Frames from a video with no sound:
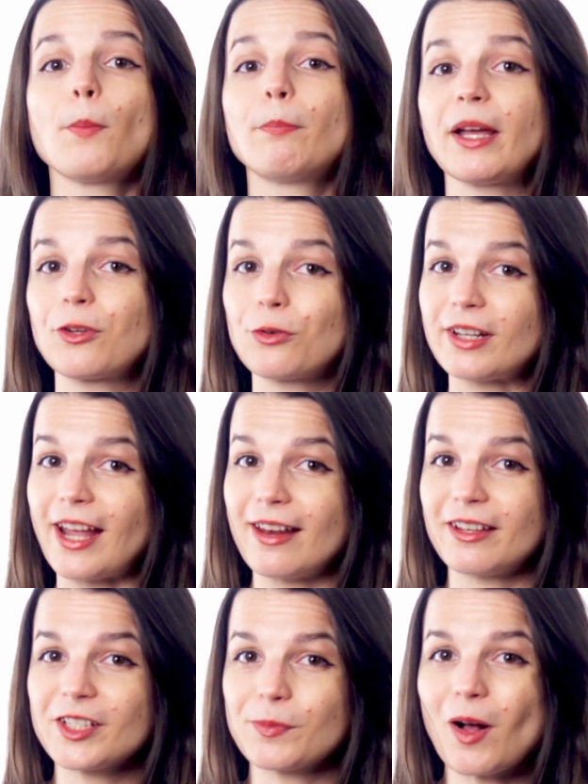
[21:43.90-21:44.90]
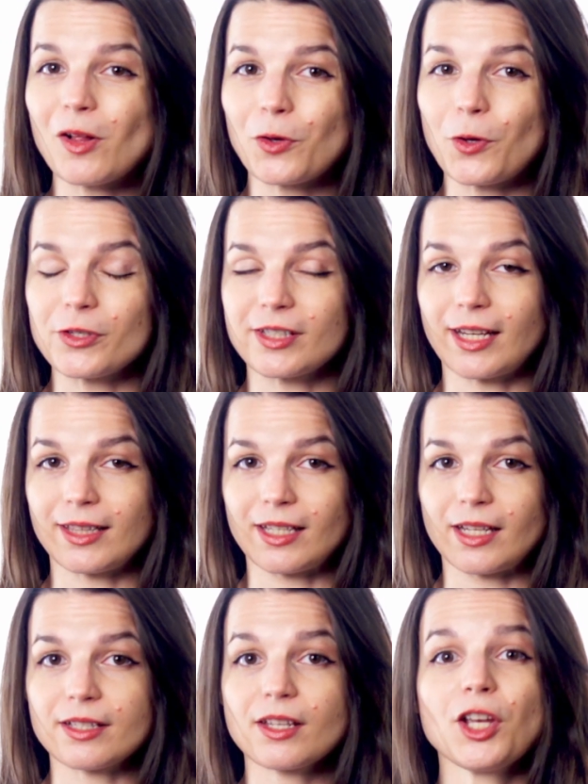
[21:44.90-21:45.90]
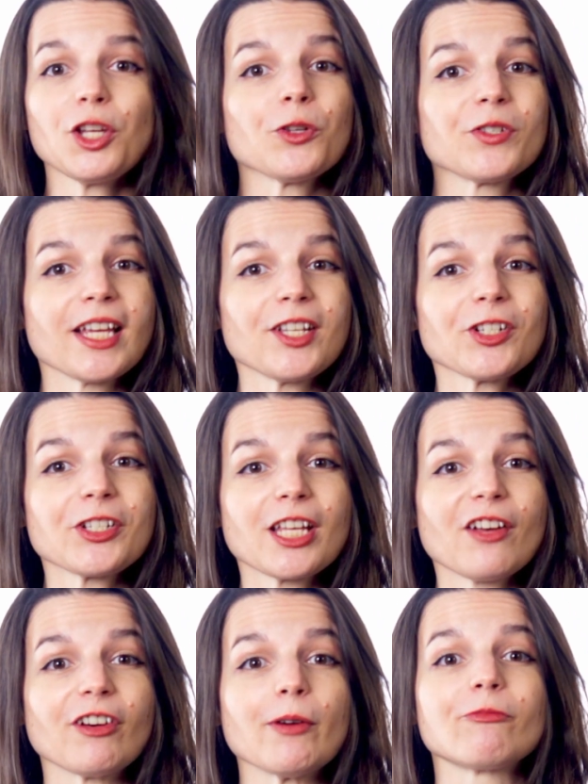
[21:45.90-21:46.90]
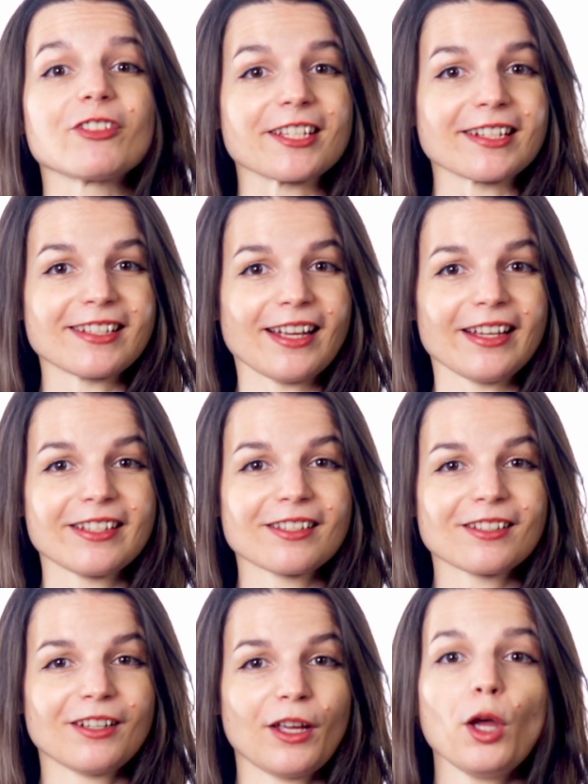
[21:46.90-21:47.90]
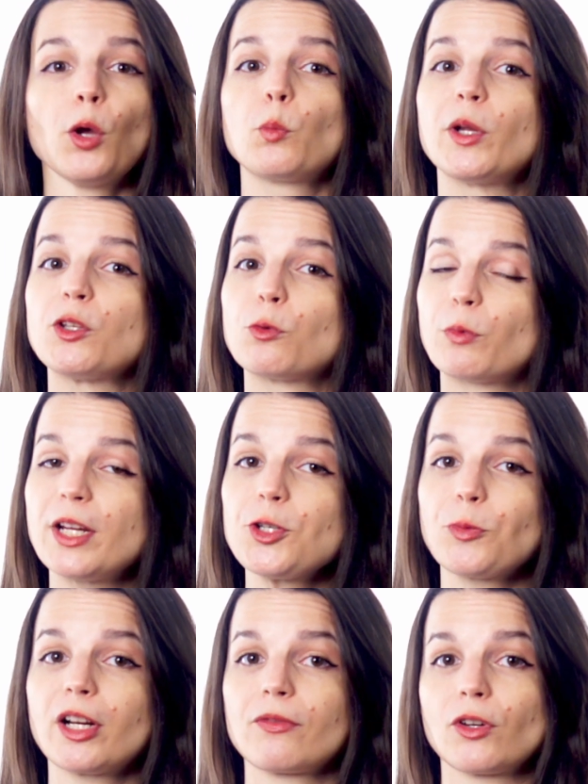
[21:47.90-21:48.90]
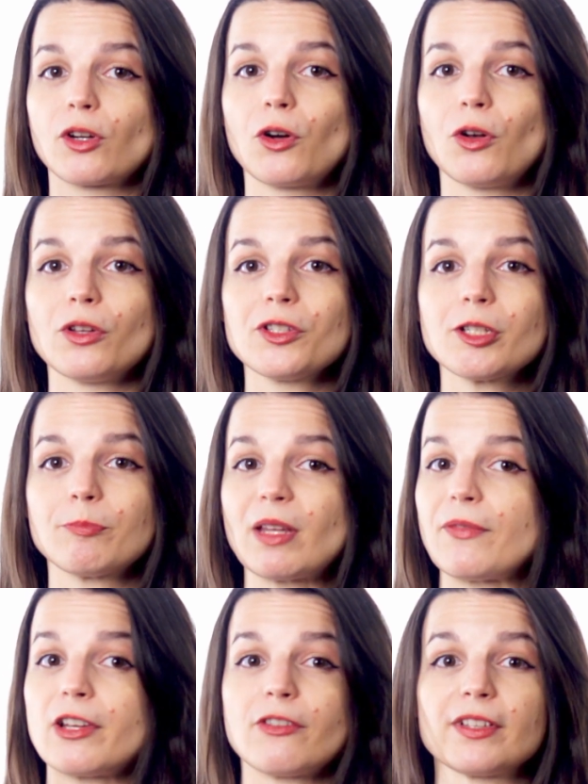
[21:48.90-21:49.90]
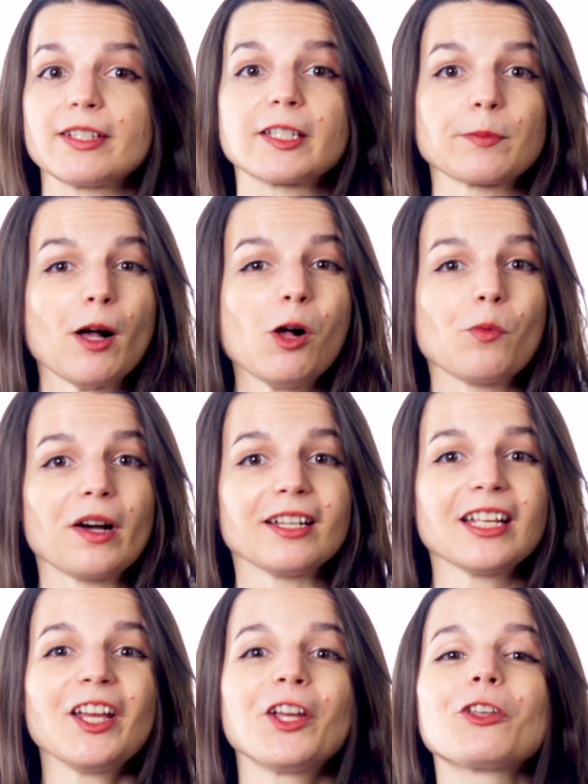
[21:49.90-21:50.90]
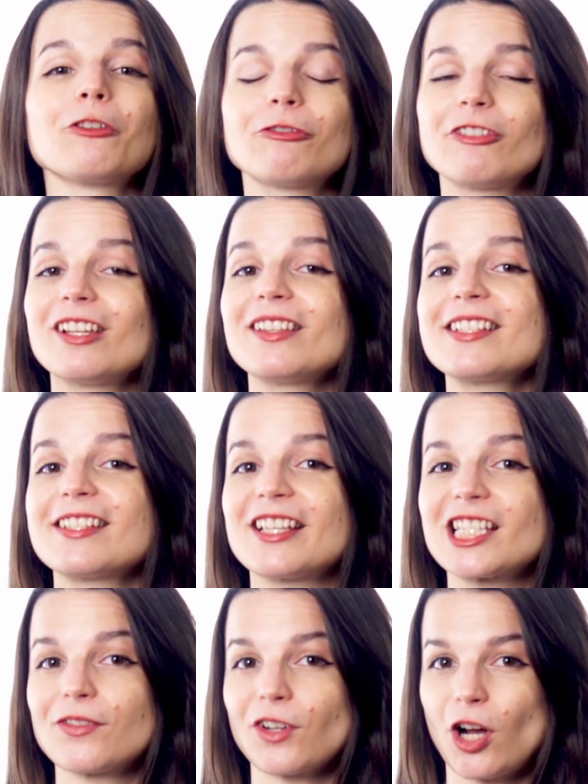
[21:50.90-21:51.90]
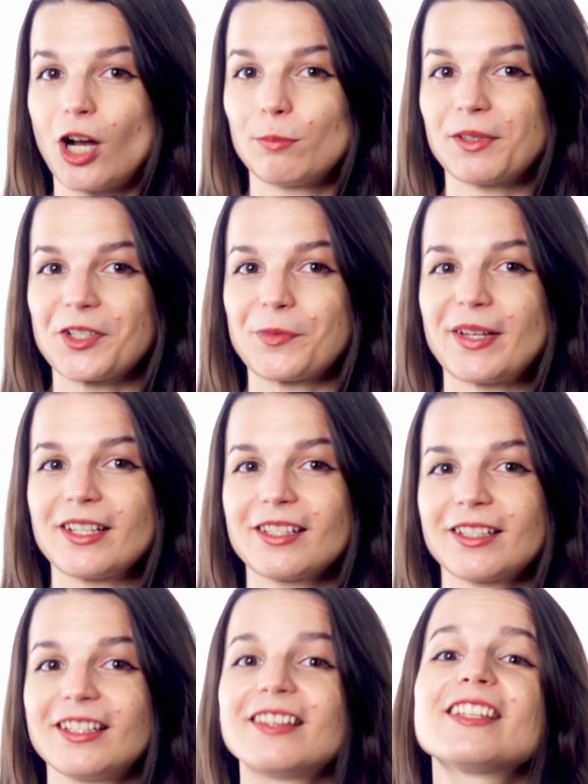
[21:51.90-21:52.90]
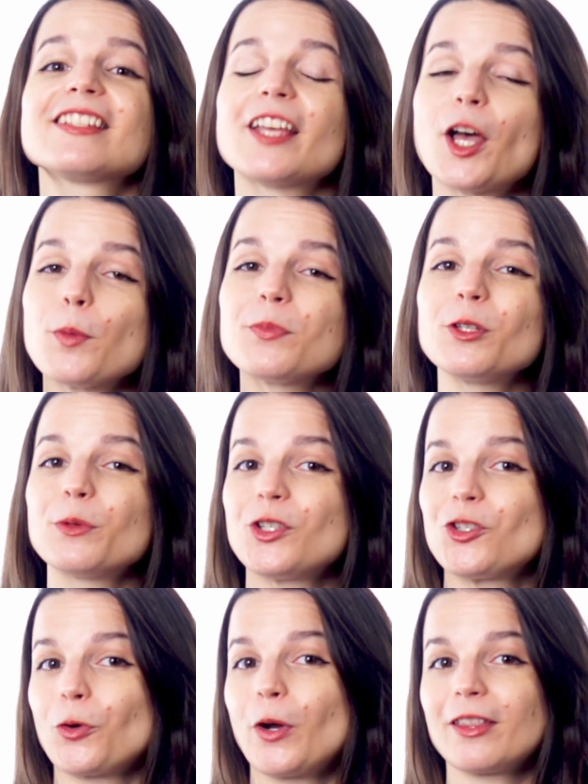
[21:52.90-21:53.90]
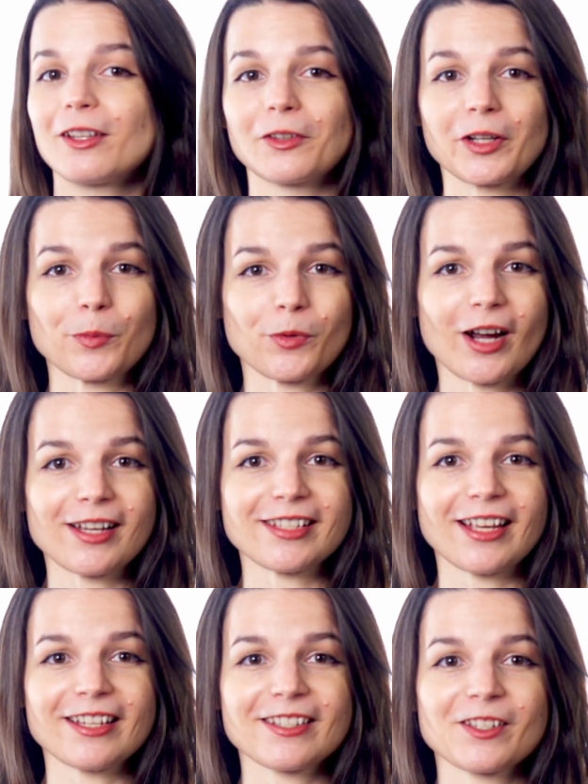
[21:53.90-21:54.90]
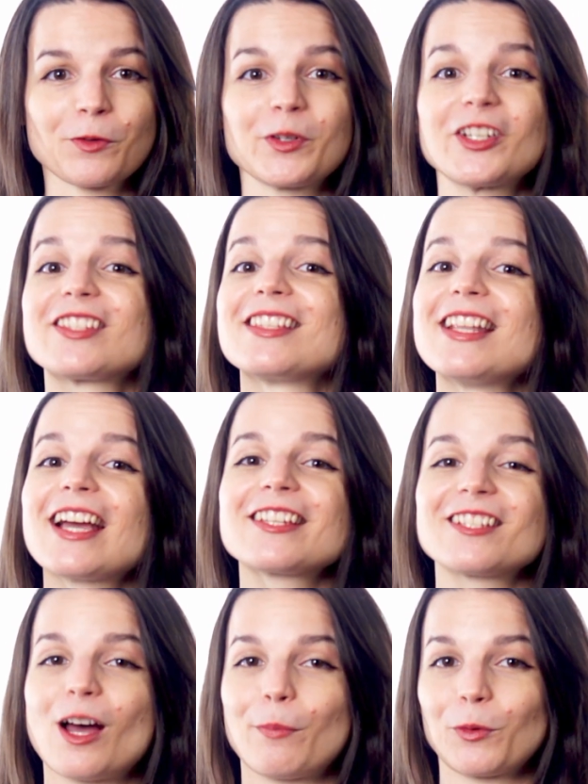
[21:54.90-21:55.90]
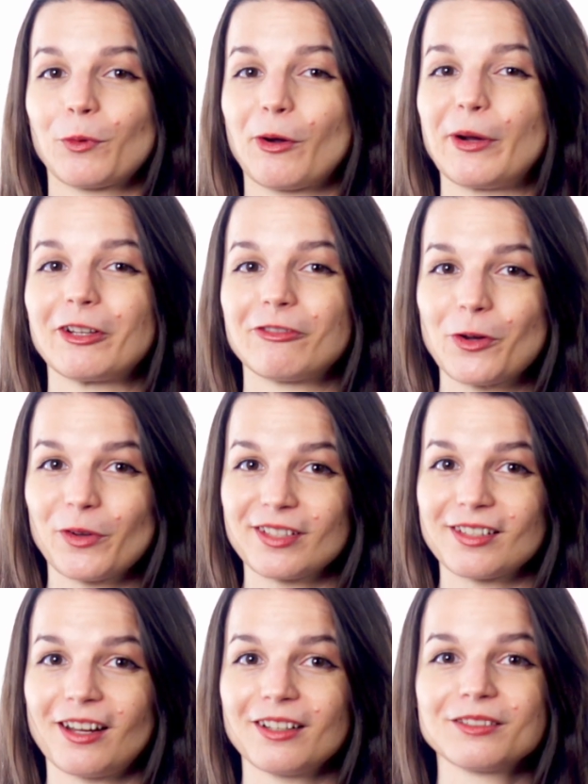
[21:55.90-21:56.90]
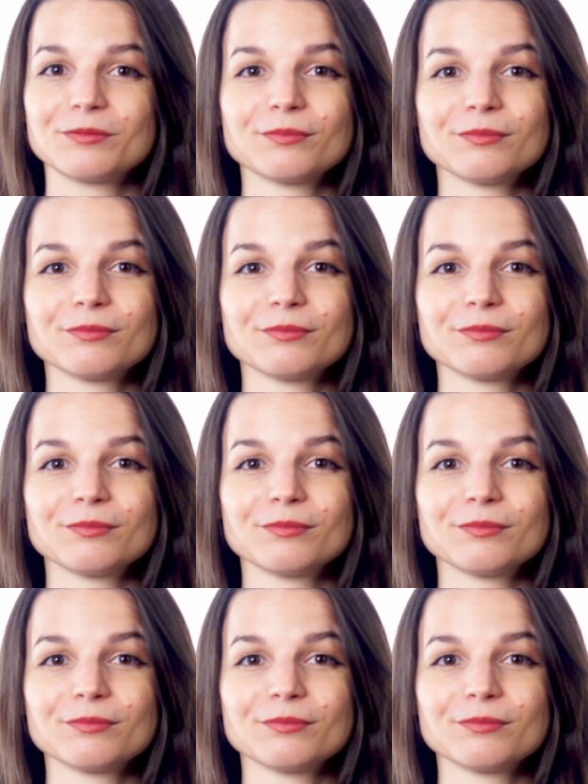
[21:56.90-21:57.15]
By creating small goals like these, you set yourself up for success. When you reach one of your goals, even if it's a small one, you feel a sense of accomplishment. This helps you enjoy the learning process, which is the next topic we're going to focus on.